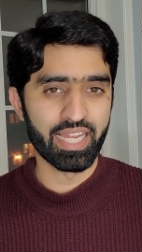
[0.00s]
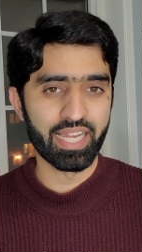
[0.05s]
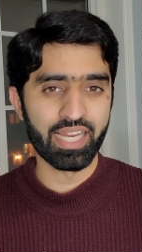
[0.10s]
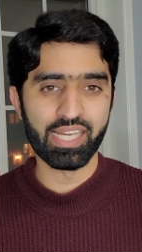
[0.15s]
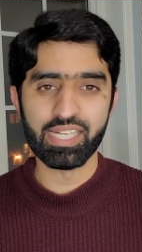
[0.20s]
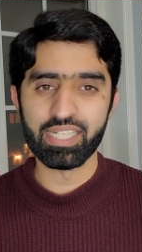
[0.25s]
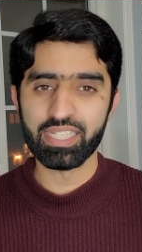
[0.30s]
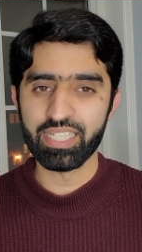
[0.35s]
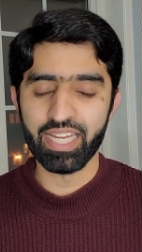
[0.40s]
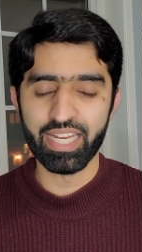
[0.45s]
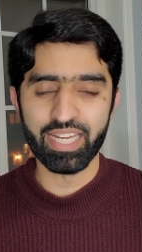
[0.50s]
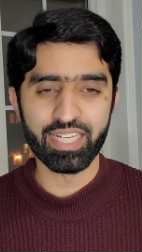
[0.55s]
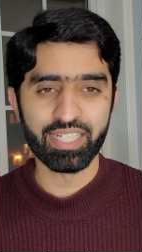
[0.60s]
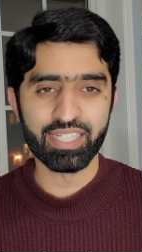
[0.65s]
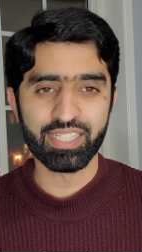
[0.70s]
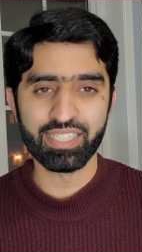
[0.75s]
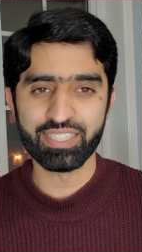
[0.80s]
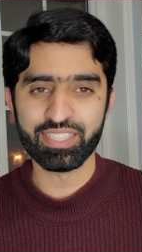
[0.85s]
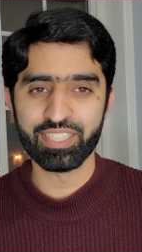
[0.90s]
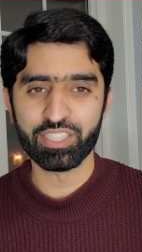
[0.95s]
and
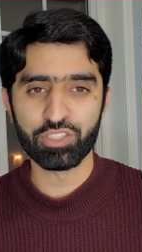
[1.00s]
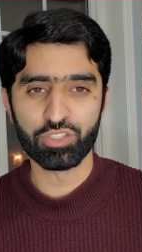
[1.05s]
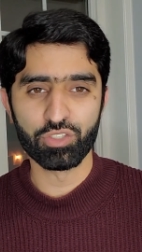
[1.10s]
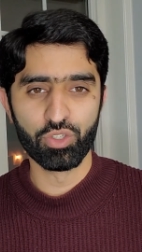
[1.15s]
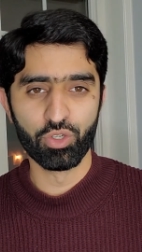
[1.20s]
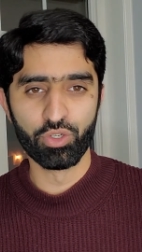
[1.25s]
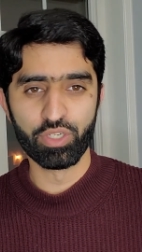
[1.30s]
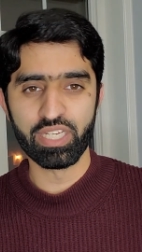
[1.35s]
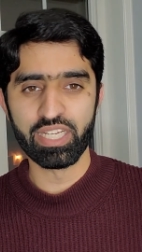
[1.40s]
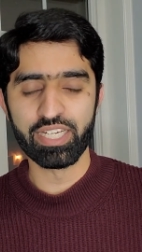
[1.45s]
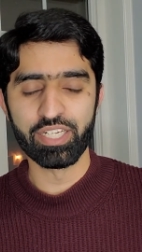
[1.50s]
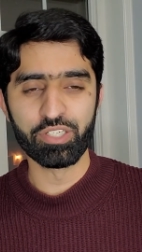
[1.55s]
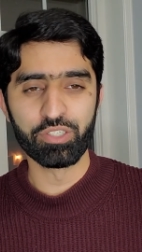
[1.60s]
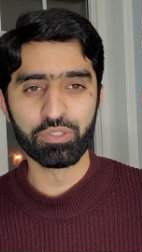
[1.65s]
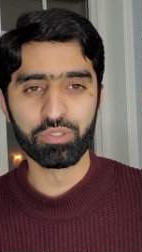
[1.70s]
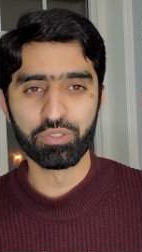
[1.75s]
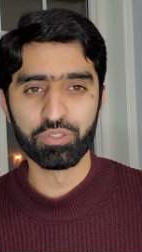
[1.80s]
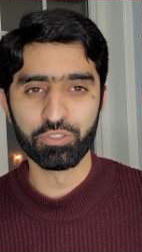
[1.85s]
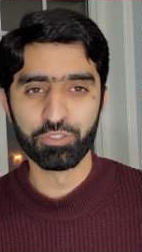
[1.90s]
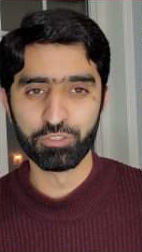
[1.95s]
and there's no need
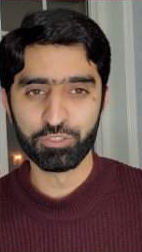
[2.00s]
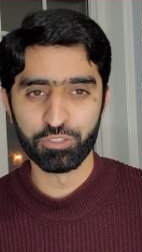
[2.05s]
to